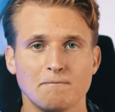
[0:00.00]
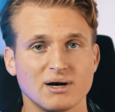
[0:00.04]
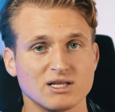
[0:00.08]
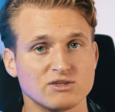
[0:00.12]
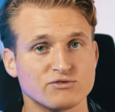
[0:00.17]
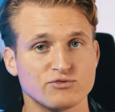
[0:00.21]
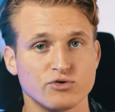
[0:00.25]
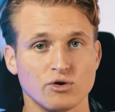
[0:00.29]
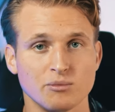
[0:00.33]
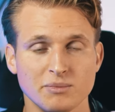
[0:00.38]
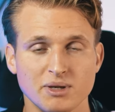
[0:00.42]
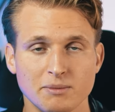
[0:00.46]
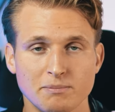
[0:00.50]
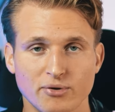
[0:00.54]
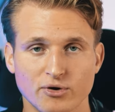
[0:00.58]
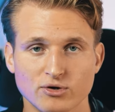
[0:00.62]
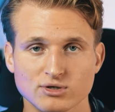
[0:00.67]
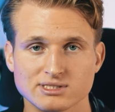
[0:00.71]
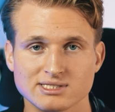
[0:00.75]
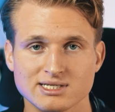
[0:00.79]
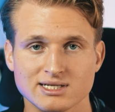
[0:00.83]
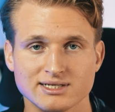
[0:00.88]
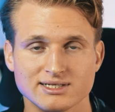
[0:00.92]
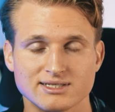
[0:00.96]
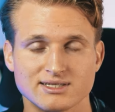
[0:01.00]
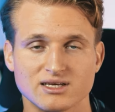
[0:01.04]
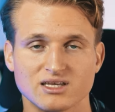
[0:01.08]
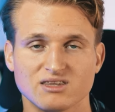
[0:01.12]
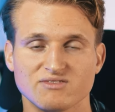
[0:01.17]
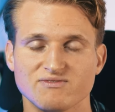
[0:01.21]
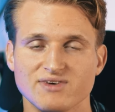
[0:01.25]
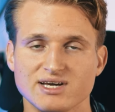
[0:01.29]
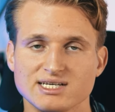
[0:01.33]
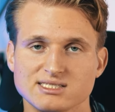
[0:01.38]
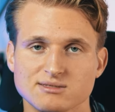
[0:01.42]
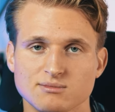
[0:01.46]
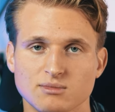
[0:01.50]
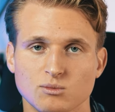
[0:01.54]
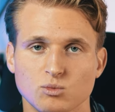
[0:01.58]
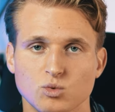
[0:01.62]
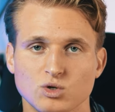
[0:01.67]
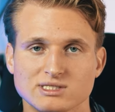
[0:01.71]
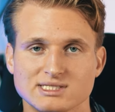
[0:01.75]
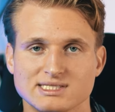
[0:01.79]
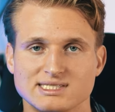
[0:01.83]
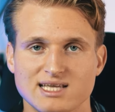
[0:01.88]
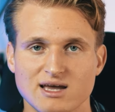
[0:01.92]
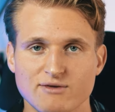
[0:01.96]
But for me personally, the investment
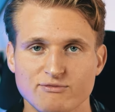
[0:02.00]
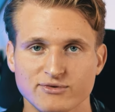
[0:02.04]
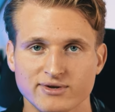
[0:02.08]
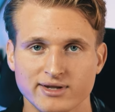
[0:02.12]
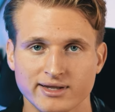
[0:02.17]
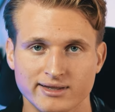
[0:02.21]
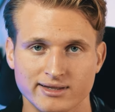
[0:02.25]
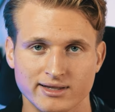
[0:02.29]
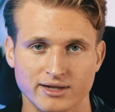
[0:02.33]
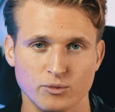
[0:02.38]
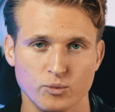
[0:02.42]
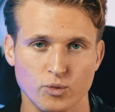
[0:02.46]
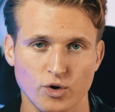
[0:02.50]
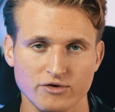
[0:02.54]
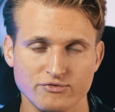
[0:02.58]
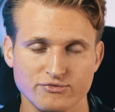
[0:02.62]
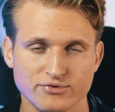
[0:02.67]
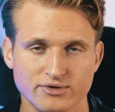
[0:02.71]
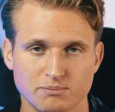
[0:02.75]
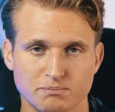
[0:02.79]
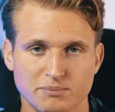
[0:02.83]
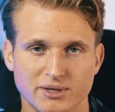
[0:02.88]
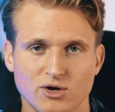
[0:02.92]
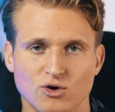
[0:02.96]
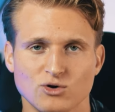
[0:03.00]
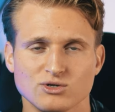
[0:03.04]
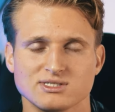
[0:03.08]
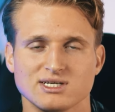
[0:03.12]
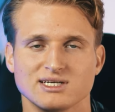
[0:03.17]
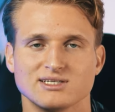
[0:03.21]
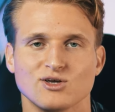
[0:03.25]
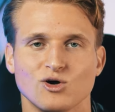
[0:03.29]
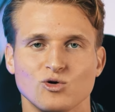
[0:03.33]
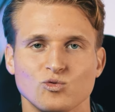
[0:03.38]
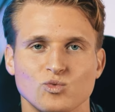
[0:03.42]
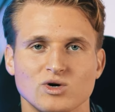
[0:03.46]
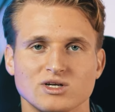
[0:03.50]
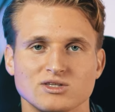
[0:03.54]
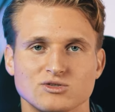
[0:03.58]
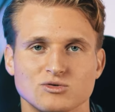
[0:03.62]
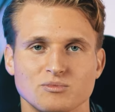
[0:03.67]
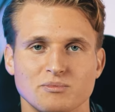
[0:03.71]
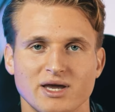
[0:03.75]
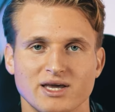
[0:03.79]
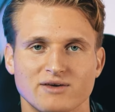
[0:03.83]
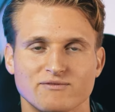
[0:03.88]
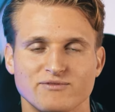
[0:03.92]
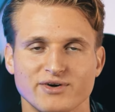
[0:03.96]
was definitely worth it because I don't want
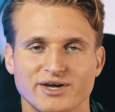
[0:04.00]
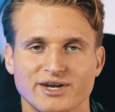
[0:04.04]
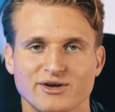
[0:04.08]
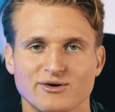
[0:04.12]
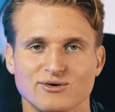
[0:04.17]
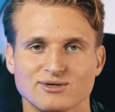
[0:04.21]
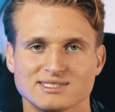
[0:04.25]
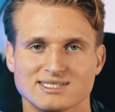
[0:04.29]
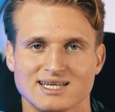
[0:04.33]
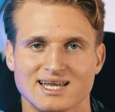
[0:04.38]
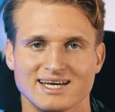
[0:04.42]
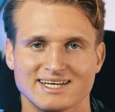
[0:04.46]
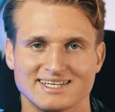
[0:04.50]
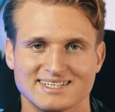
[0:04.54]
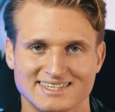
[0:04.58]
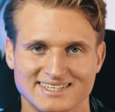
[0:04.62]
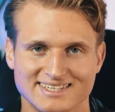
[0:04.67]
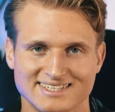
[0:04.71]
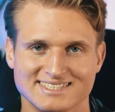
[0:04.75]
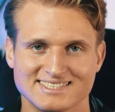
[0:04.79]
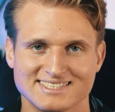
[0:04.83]
to make videos like